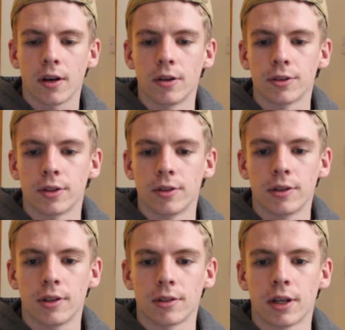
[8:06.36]
Also,
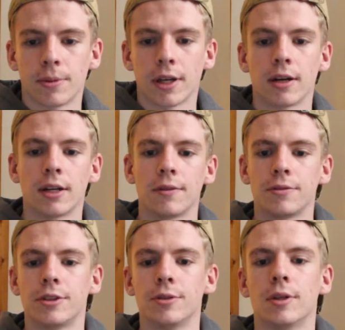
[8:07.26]
on top of that, I'll have
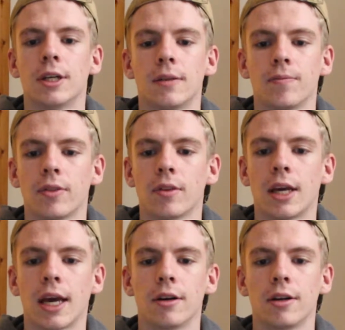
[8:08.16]
to
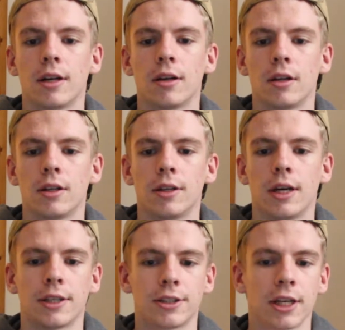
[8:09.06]
gain an
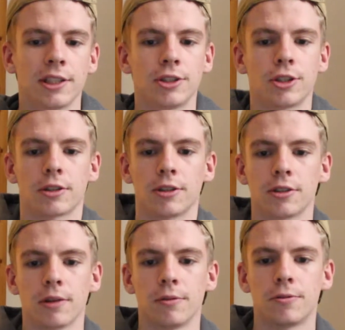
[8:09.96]
exercise
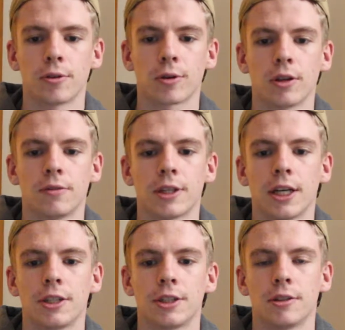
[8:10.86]
instructor's level 4
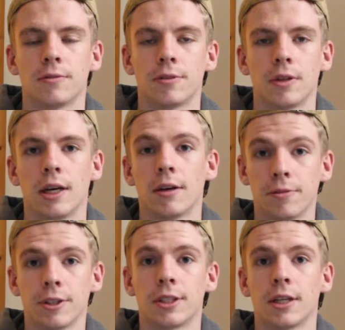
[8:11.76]
qualification and a
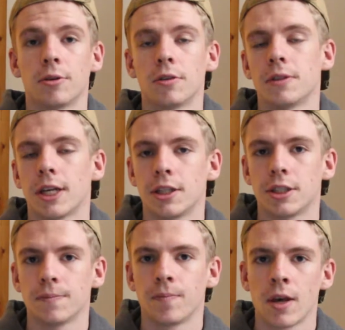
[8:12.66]
first aid
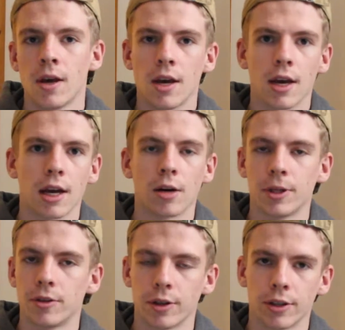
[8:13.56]
qualification, and I'll
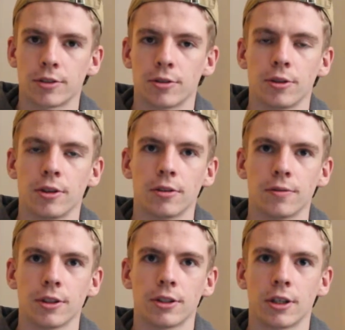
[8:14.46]
be doing this through the
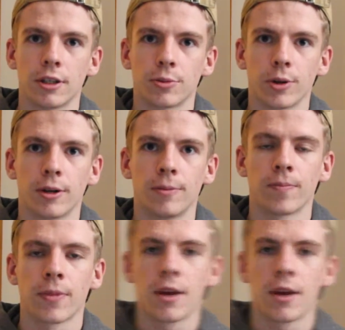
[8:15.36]
university as well.